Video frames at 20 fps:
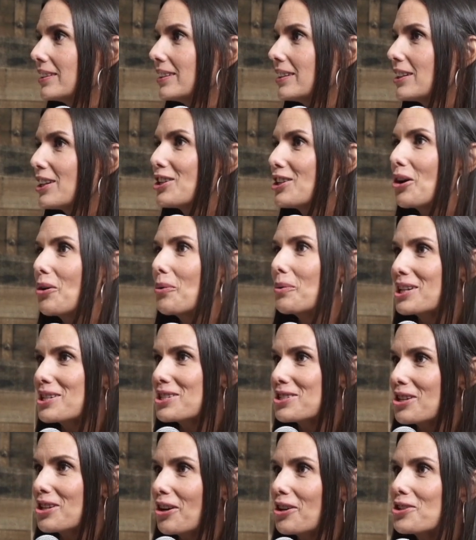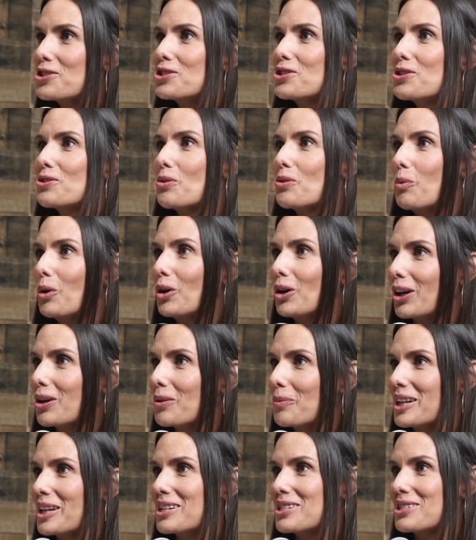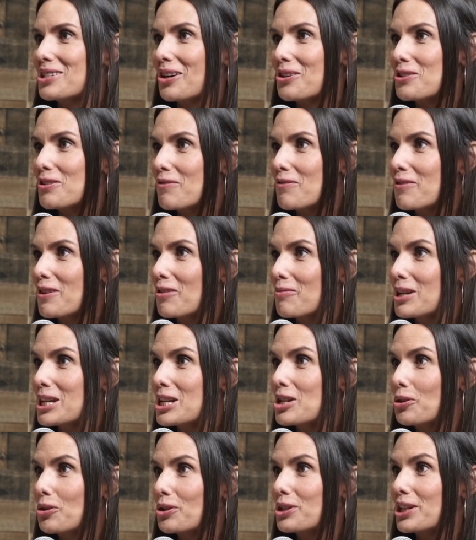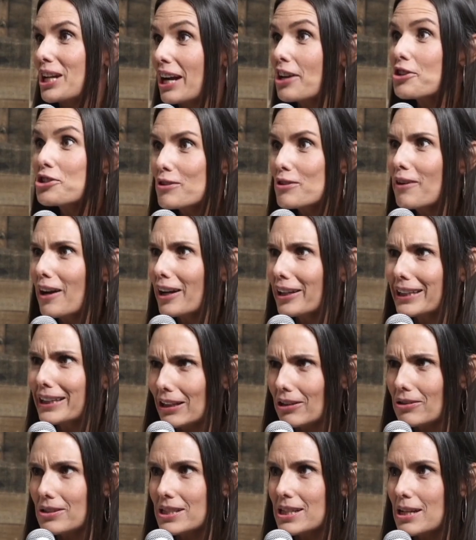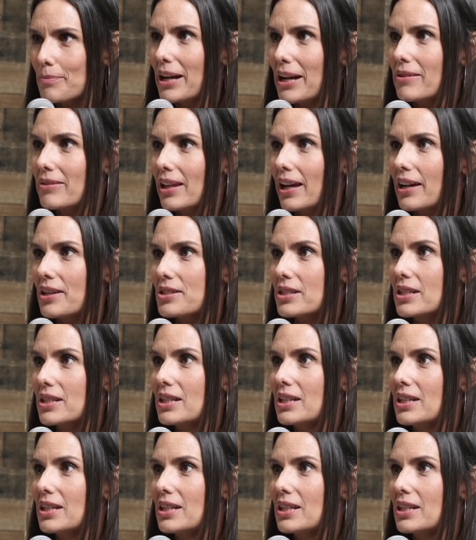You know, when I started to do the work and when I started to feel really good, I actually felt guilty about that.